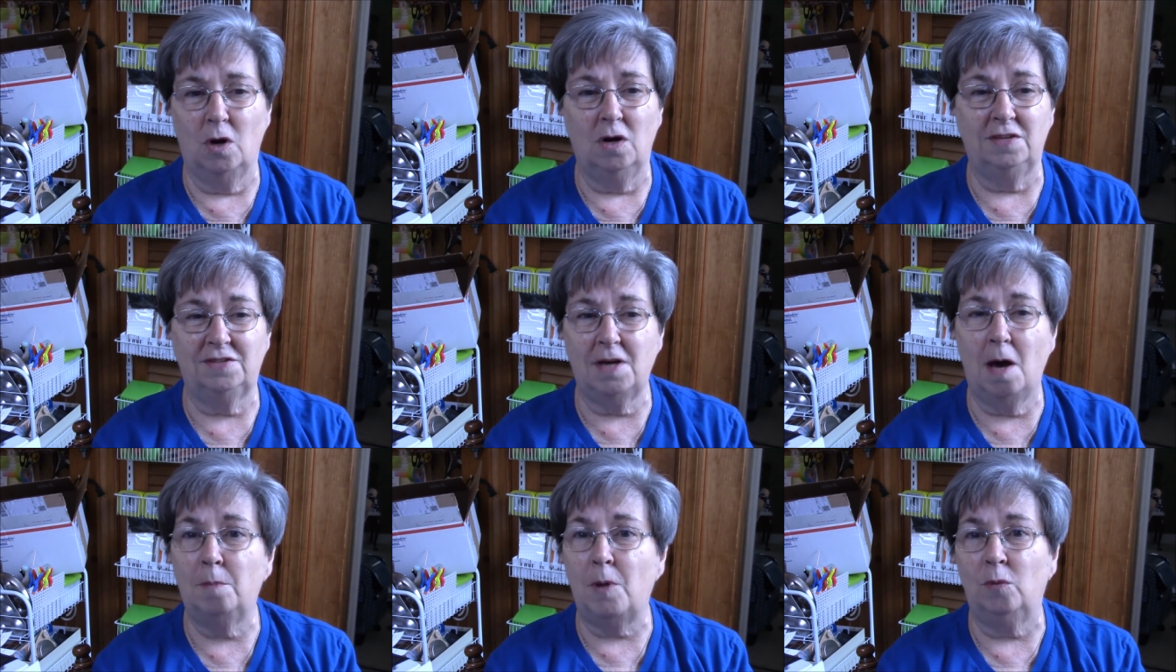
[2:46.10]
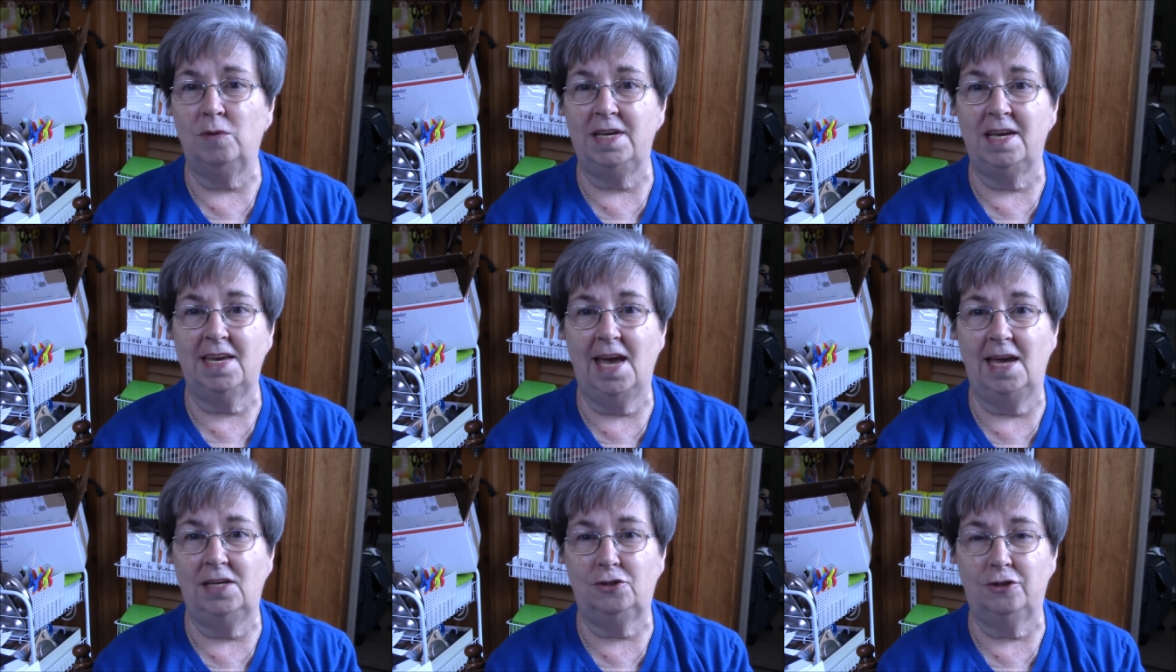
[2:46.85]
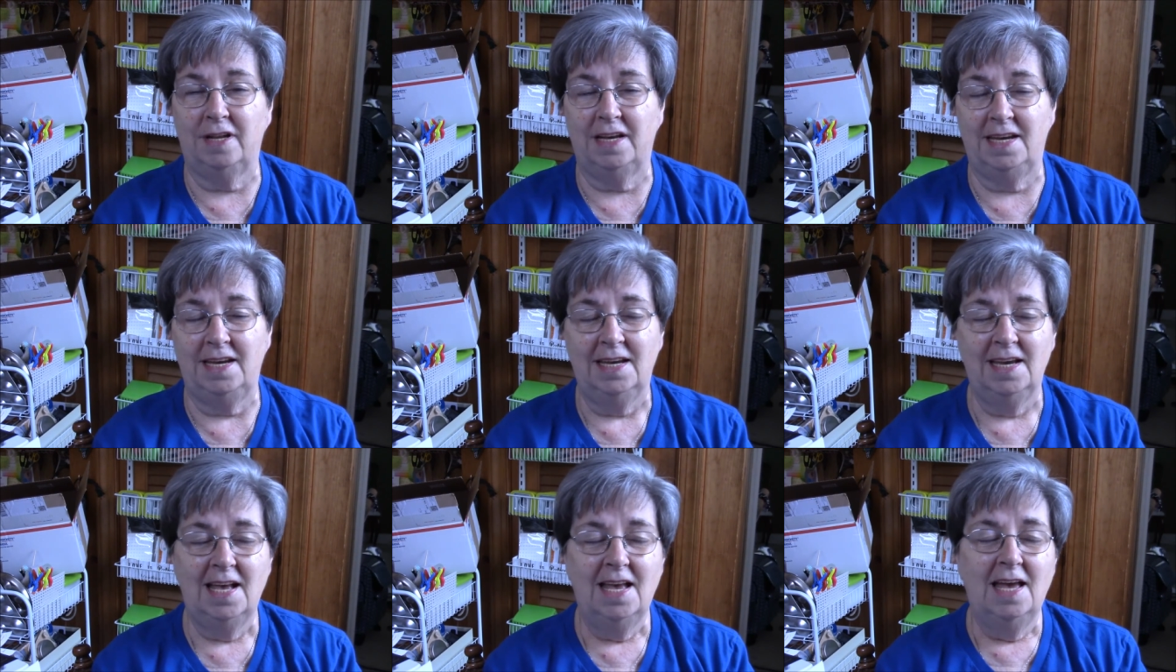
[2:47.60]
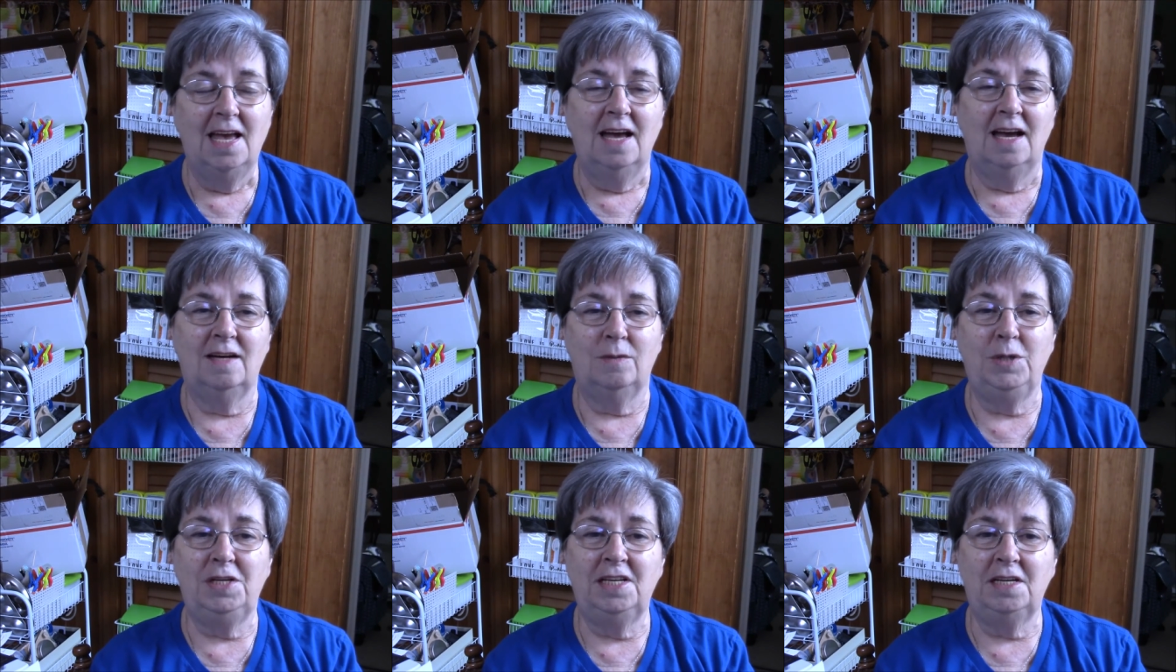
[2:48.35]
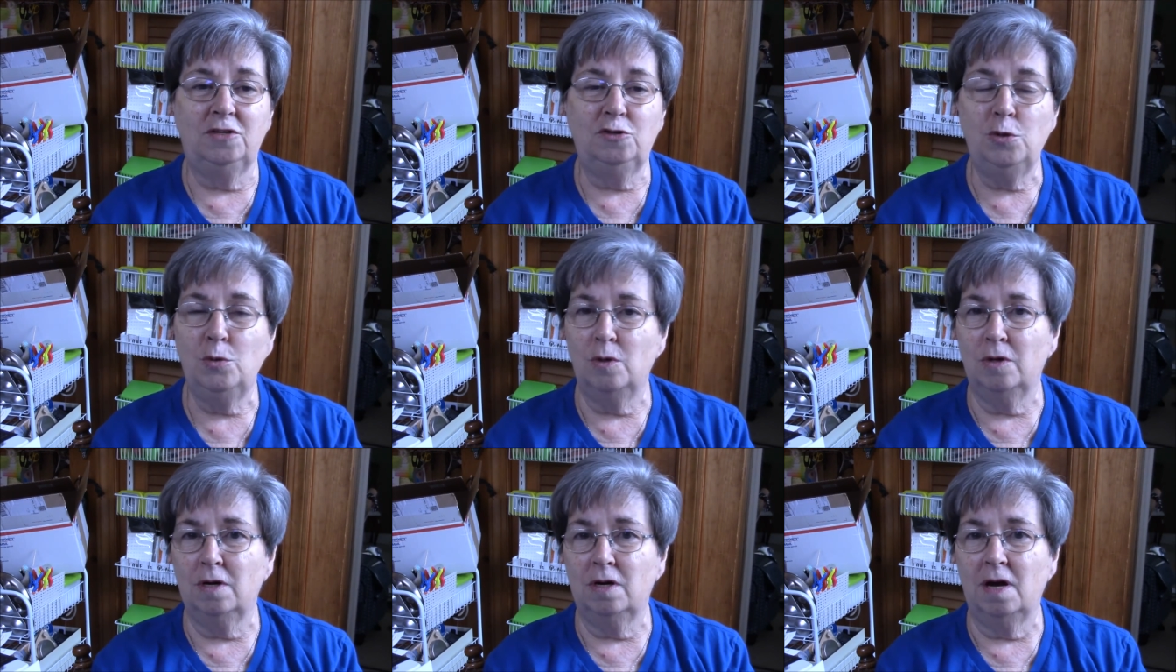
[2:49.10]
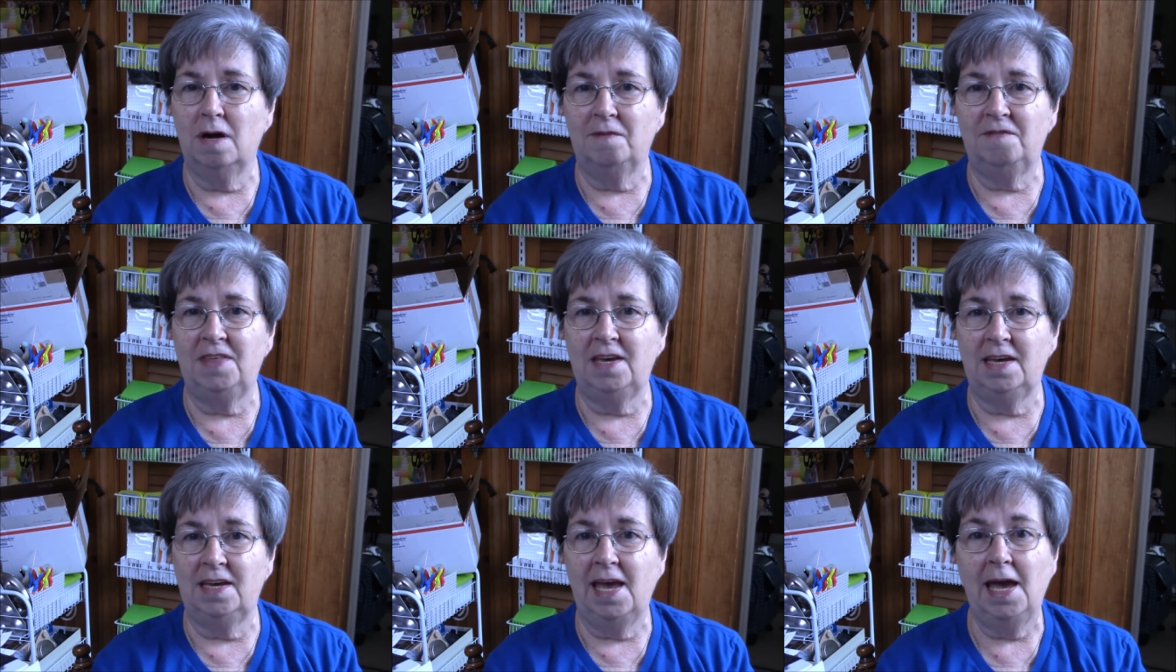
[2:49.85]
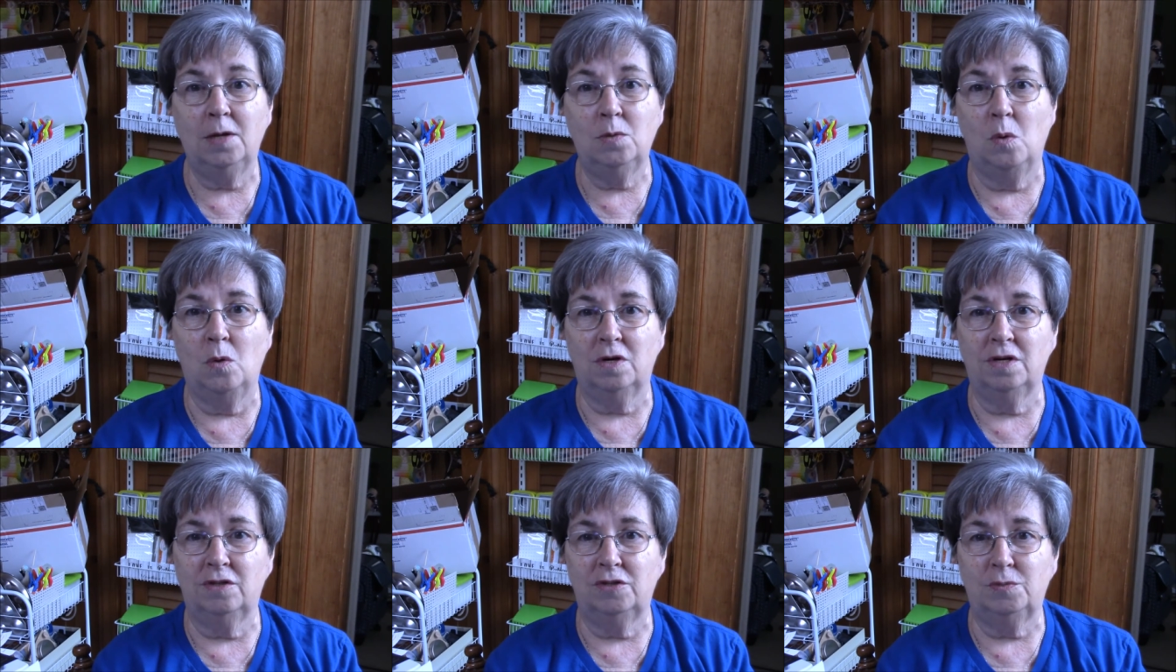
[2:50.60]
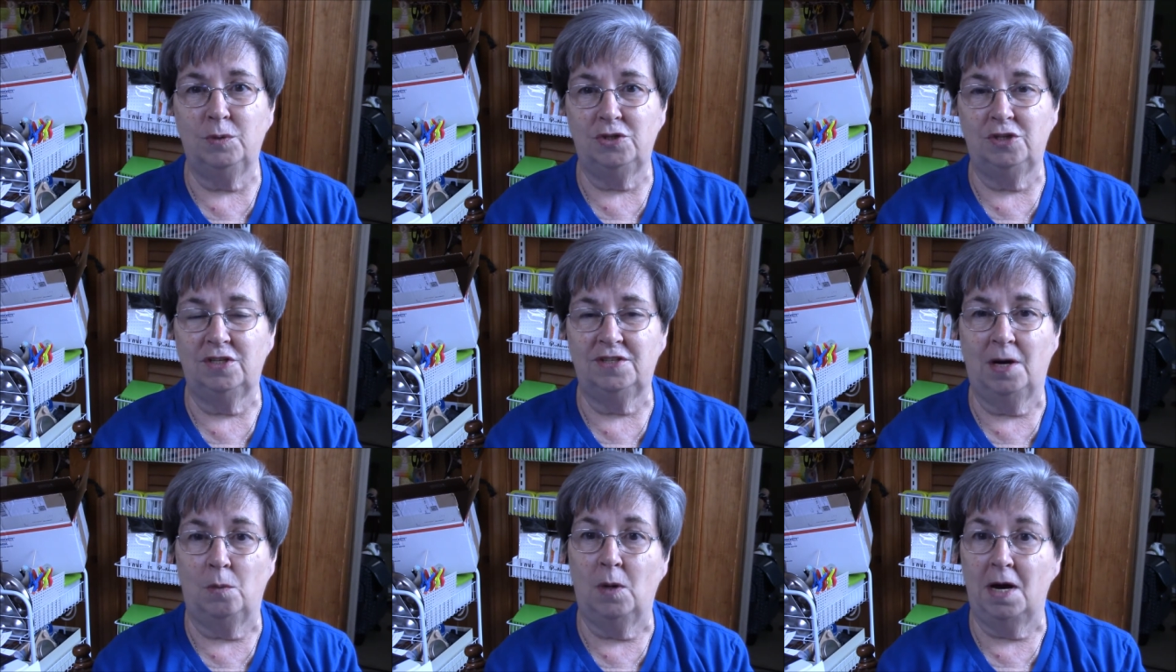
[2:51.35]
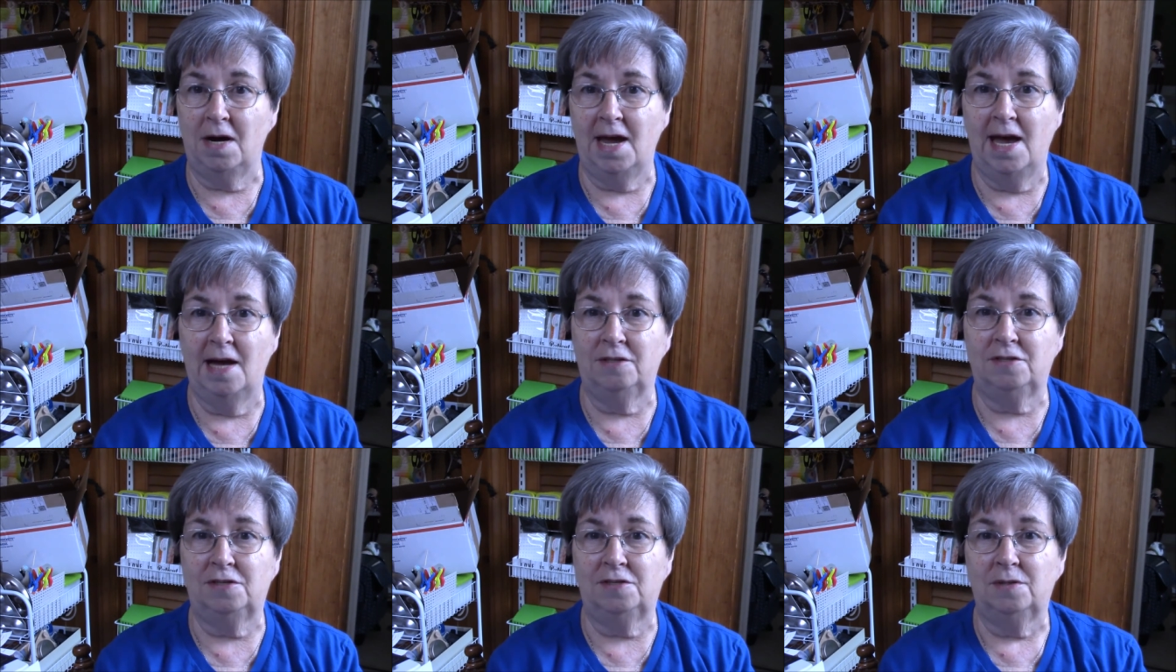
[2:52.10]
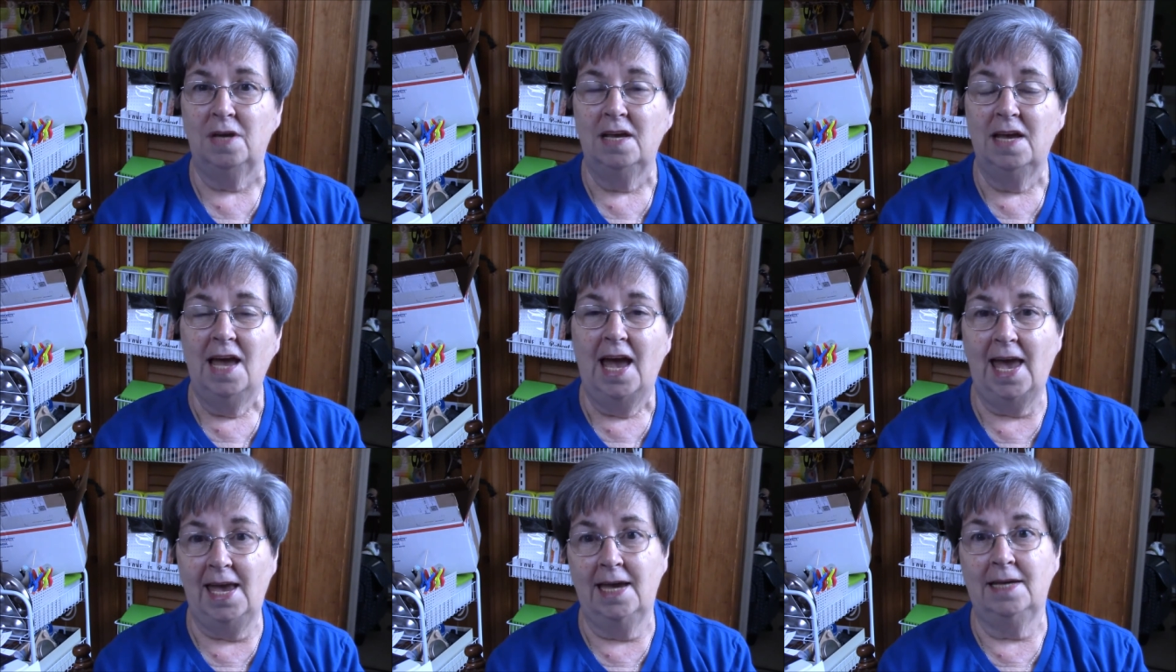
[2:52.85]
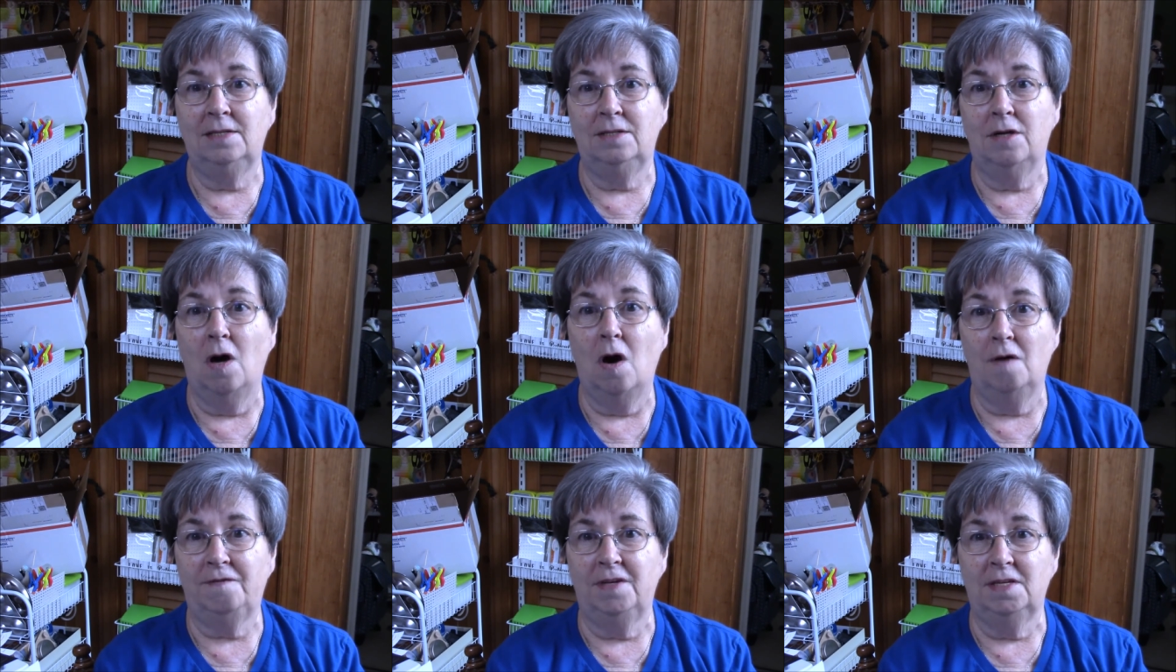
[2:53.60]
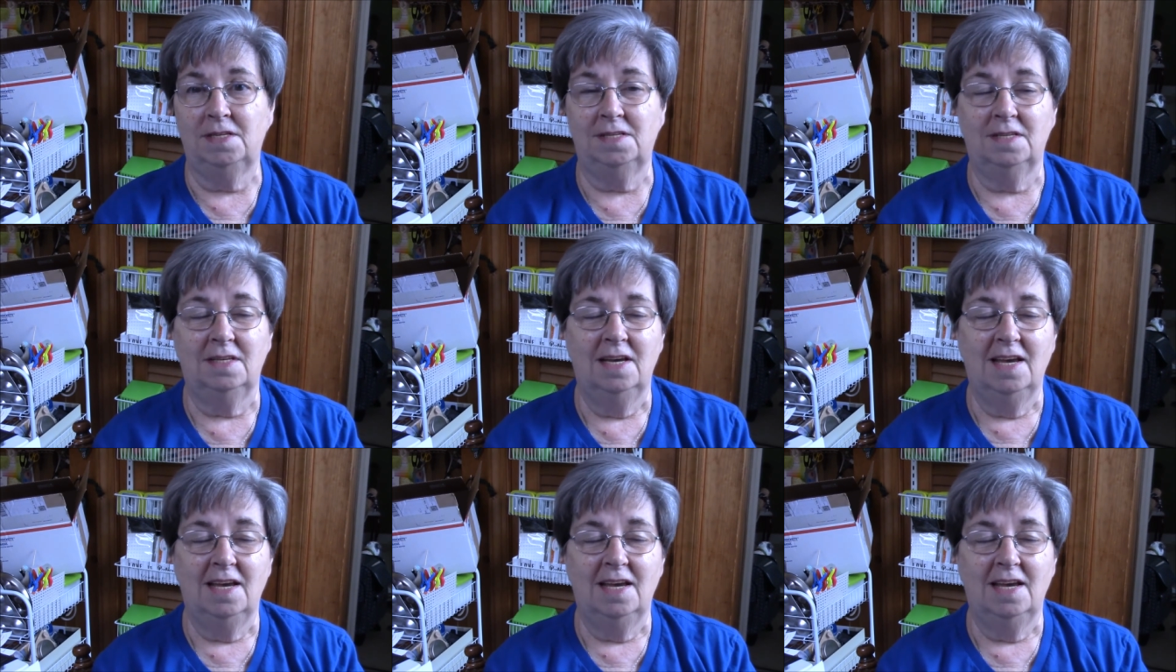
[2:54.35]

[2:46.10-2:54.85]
some only occasionally. Uh, we did a tour of the headquarters, which is their warehouse and office.